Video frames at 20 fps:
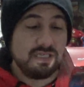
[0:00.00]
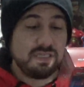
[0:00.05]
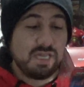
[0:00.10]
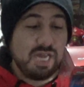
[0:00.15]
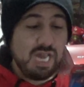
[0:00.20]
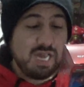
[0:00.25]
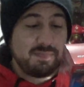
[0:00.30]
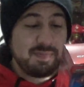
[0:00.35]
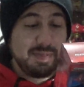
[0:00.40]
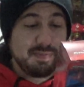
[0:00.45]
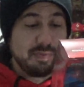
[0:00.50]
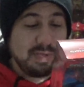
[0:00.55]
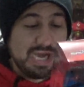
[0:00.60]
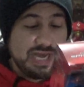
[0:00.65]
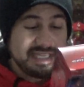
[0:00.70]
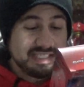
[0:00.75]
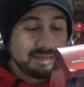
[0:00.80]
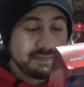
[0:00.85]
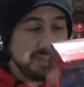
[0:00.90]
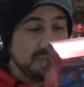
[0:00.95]
A lot of people
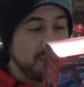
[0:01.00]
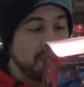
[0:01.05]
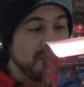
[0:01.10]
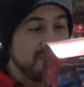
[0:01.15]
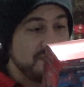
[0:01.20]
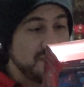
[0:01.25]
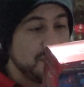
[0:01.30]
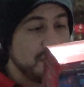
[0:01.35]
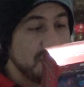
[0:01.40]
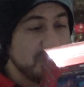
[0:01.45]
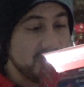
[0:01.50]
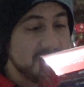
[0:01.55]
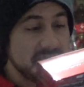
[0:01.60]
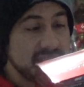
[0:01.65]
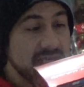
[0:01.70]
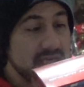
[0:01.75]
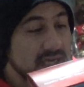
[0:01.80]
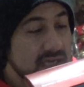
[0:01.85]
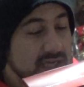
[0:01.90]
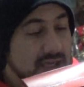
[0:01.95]
asked me to review
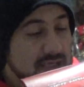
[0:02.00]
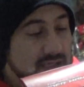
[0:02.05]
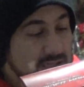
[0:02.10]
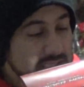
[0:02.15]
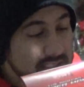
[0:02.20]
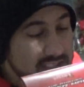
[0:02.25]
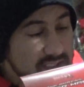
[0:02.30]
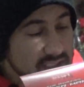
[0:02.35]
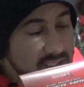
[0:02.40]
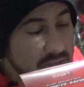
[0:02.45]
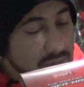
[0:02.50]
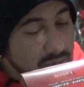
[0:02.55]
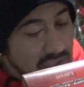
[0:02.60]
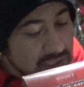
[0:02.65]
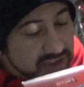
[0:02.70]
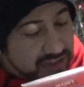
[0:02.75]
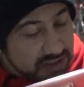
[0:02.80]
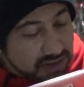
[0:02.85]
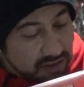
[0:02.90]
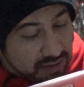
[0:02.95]
this. Thanks so
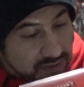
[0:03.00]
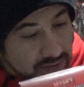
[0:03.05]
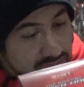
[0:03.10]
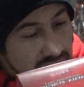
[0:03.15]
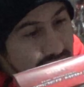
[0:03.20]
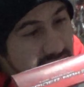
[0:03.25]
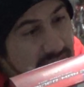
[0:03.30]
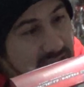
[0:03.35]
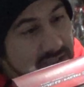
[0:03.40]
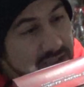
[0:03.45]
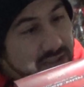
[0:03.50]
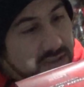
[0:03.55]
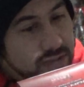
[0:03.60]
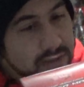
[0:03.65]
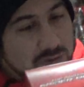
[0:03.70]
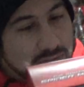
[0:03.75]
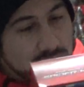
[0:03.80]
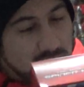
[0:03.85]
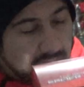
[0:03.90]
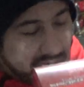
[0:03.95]
much, dude.
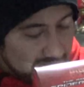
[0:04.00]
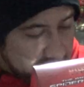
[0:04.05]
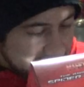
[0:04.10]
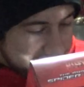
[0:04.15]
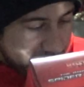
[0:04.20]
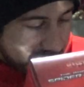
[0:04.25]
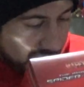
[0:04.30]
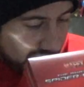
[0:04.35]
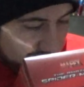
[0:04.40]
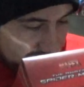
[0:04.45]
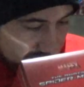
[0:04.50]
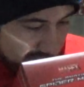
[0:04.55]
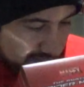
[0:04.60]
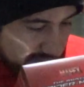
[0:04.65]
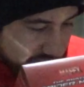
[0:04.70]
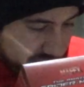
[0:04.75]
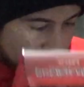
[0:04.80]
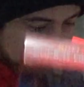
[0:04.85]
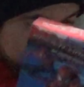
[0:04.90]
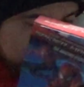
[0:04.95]
Right on.
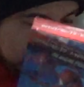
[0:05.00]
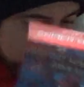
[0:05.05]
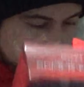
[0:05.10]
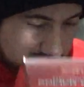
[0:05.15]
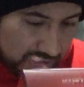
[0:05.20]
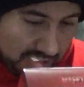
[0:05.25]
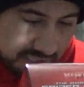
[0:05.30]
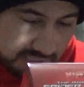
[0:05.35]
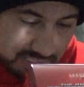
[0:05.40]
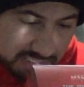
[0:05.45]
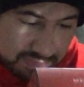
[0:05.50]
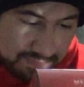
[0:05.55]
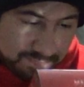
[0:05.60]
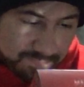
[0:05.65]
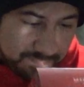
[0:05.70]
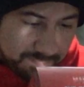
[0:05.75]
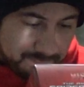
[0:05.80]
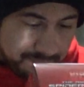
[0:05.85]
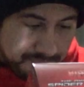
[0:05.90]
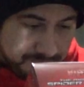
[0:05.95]
Right on.
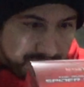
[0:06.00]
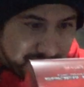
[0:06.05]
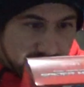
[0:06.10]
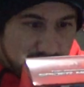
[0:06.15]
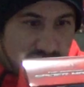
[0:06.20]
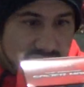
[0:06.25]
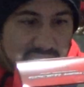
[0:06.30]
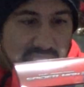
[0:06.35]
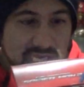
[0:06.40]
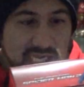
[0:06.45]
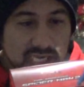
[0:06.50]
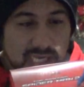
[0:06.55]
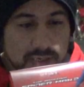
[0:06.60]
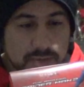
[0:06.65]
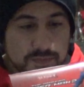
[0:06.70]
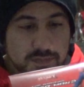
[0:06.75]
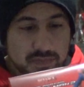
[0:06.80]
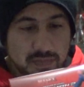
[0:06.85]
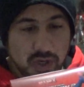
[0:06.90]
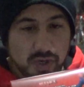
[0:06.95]

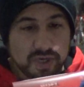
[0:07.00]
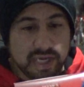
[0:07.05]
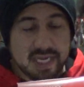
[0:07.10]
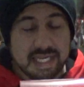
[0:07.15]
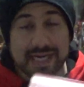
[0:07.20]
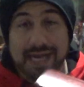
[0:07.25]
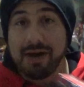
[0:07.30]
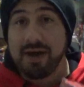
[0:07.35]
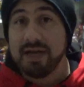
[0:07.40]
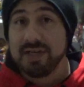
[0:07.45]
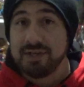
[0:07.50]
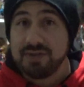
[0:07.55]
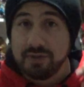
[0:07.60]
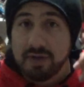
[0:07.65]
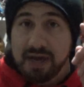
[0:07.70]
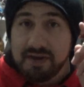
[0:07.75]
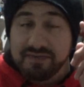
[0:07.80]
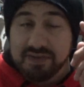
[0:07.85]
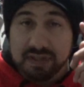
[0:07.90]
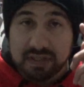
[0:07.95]
Damn. Okay, now I do
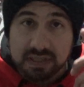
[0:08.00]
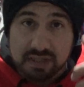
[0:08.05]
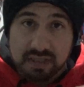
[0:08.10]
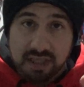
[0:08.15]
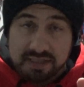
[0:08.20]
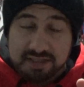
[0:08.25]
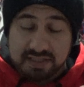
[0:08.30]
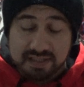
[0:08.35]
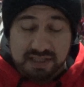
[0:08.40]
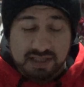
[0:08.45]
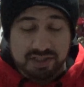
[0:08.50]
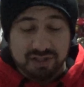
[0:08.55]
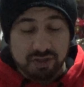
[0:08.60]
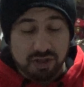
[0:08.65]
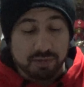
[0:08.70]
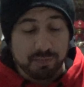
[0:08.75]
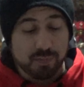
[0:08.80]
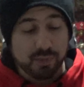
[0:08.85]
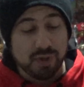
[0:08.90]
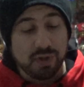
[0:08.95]
have the deluxe edition
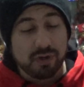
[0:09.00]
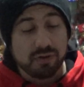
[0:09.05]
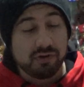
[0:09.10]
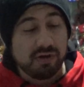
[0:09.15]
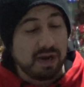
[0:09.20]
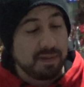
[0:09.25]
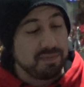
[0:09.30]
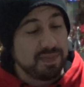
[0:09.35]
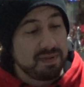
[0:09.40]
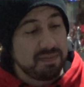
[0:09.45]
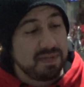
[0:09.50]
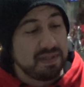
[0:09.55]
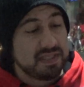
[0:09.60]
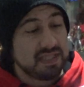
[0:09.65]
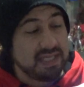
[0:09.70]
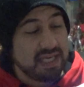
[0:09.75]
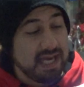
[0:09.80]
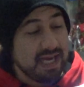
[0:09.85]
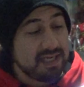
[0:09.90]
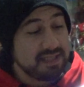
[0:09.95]
on pre-order at
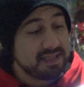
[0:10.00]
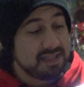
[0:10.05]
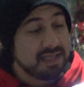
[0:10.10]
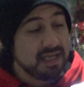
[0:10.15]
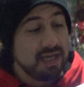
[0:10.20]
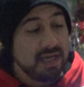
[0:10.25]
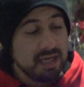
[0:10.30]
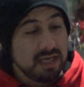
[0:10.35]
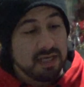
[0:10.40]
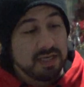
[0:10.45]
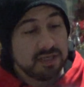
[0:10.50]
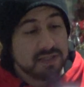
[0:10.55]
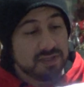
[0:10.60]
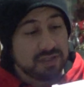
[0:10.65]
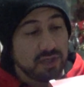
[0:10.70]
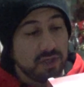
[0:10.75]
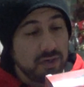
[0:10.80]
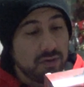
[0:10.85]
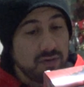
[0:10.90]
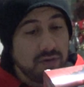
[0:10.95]
BBTS.
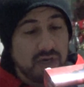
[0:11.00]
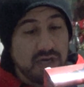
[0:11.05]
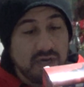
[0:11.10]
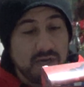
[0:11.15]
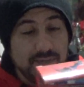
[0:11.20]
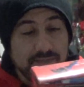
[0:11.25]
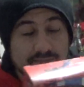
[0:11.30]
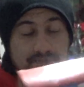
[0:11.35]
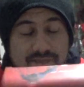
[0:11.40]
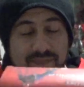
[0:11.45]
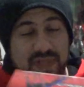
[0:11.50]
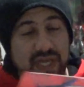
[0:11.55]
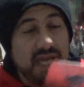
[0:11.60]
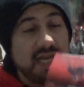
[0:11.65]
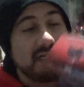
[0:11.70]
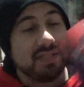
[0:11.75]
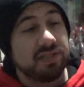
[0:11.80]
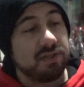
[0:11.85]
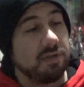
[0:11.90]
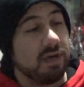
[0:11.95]
So, um,
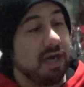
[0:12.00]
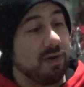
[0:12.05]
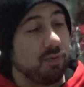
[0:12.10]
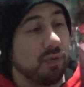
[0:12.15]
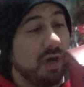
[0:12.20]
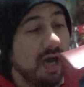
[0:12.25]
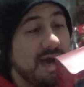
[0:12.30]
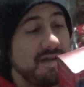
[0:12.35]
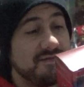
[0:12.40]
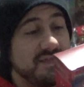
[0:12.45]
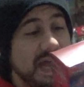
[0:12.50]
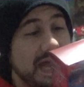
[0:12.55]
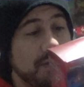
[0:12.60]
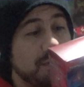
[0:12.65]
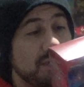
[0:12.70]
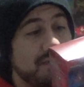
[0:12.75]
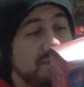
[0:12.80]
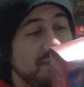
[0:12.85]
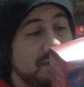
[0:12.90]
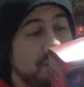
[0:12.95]
yeah, so I will have
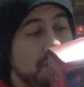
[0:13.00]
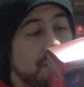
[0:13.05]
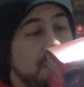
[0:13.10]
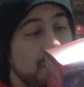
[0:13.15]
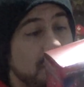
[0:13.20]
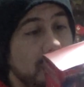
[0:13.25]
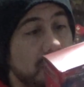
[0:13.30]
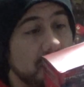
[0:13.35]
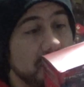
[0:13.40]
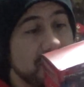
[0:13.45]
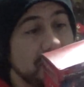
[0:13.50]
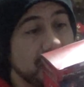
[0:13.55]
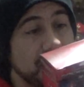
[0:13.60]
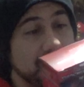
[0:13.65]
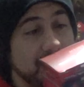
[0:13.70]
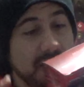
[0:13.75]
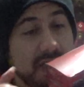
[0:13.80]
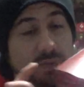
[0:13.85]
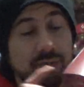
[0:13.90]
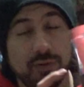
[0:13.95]
that review also,
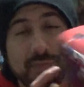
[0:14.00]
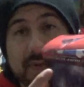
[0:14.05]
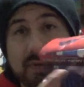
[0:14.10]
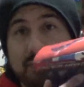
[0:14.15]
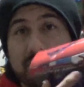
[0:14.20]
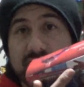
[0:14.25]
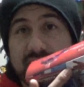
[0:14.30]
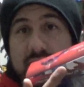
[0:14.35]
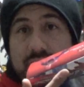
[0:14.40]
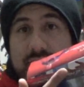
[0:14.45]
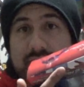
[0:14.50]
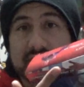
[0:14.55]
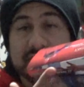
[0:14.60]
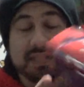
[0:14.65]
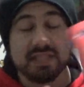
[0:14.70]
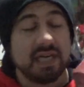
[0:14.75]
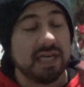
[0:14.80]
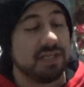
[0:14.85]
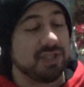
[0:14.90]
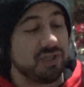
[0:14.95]
but I will be reviewing
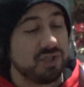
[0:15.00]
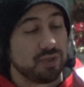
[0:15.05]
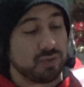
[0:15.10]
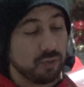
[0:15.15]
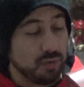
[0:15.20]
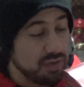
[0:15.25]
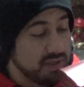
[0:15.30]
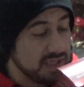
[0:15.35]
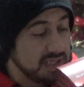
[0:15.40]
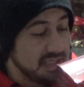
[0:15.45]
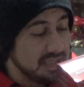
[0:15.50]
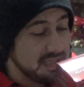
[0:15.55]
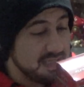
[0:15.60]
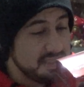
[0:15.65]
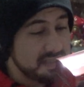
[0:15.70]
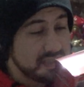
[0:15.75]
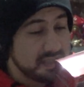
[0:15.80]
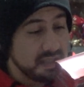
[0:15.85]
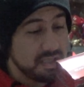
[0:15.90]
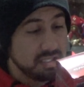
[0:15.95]
this guy shortly, and
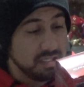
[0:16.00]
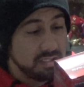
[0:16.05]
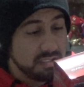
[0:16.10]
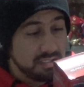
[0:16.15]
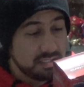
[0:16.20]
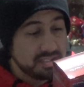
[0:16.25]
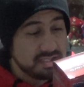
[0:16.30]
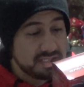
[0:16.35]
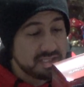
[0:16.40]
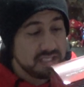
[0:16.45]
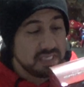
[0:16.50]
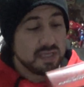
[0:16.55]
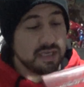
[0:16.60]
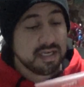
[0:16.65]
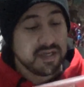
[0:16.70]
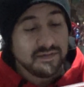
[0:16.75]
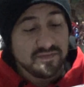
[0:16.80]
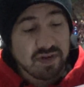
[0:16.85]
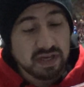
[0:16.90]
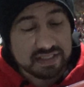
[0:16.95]
this looks
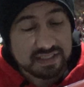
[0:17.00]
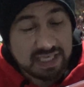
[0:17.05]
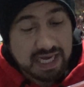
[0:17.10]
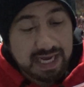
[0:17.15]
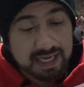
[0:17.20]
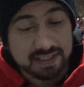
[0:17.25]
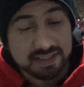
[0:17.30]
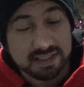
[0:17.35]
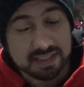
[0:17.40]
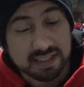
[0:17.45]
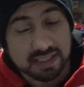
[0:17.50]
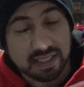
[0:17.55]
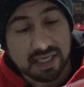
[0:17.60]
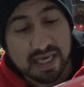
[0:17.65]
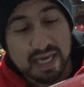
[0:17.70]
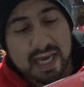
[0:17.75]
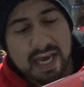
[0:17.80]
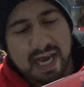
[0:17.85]
fantastic.